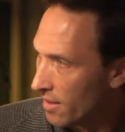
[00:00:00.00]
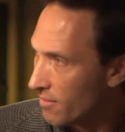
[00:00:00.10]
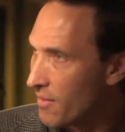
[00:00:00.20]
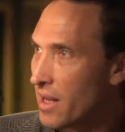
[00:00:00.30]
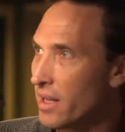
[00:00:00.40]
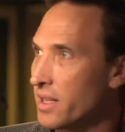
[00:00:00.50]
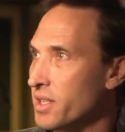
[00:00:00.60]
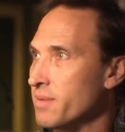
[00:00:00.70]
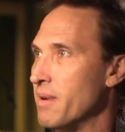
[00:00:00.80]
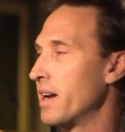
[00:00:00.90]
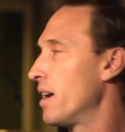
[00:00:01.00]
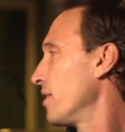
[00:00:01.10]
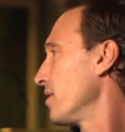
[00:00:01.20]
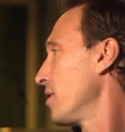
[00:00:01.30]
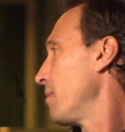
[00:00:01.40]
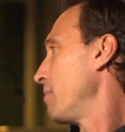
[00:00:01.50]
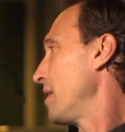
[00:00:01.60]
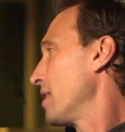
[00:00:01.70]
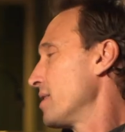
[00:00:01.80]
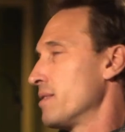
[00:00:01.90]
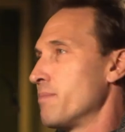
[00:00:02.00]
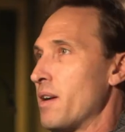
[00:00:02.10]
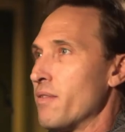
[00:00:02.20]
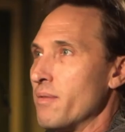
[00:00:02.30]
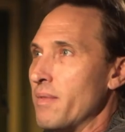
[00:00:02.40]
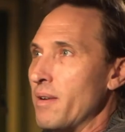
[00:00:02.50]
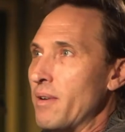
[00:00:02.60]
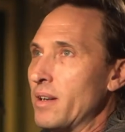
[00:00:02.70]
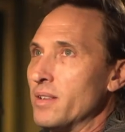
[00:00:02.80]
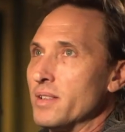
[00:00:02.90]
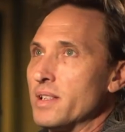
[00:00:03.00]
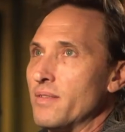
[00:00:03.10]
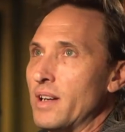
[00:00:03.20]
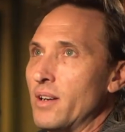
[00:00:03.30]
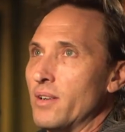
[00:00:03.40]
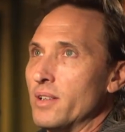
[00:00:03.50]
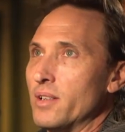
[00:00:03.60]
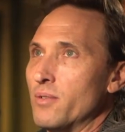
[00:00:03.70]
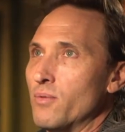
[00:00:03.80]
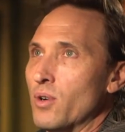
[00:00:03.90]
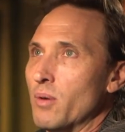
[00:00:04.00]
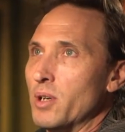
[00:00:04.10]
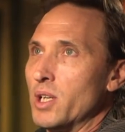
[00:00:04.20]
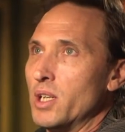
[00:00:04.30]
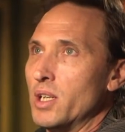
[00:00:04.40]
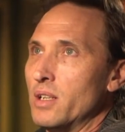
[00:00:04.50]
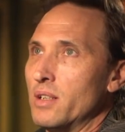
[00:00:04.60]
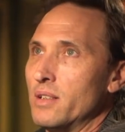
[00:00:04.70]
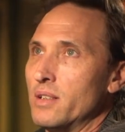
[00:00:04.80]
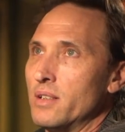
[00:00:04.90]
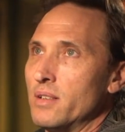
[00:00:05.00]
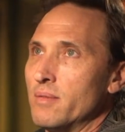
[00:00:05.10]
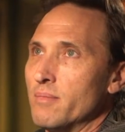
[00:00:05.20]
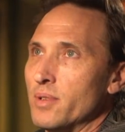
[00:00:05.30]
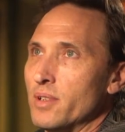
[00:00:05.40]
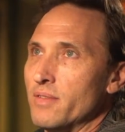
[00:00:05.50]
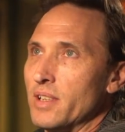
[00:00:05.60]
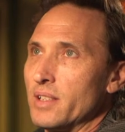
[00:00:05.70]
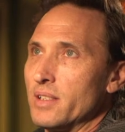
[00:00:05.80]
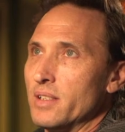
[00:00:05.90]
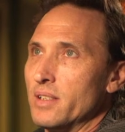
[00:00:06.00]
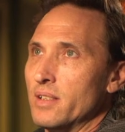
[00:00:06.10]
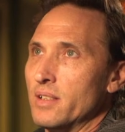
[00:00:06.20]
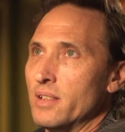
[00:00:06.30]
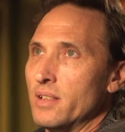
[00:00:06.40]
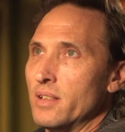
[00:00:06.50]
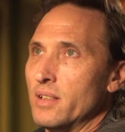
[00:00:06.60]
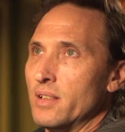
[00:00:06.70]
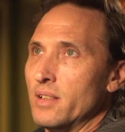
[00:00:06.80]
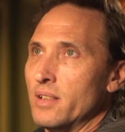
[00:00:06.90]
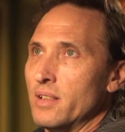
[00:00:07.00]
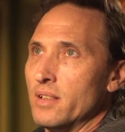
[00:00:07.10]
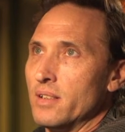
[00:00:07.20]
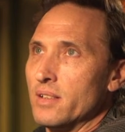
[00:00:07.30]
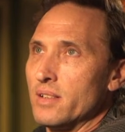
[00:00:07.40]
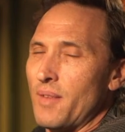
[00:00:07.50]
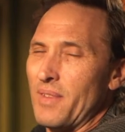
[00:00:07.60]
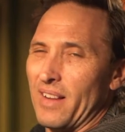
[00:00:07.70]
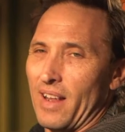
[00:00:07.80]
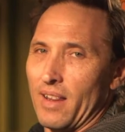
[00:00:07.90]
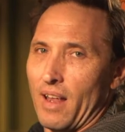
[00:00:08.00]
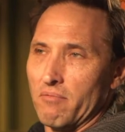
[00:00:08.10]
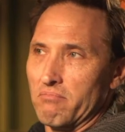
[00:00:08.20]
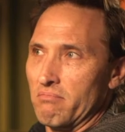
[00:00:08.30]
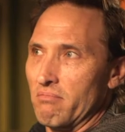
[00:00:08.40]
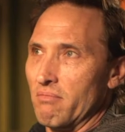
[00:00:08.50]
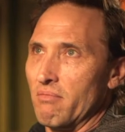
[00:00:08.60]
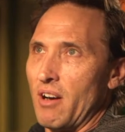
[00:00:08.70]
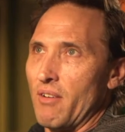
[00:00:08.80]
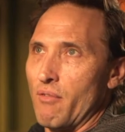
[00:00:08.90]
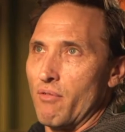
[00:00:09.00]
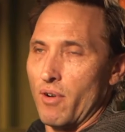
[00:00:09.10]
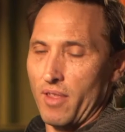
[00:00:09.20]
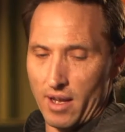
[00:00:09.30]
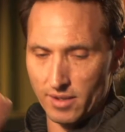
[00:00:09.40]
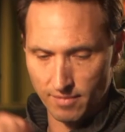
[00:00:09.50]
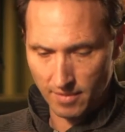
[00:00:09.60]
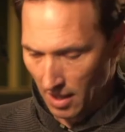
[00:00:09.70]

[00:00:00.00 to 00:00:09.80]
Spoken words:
maybe I'll adjust my color a little bit because it's better for my wrinkles. If I go a little warmer, perfect. Something like that, right around 4,000.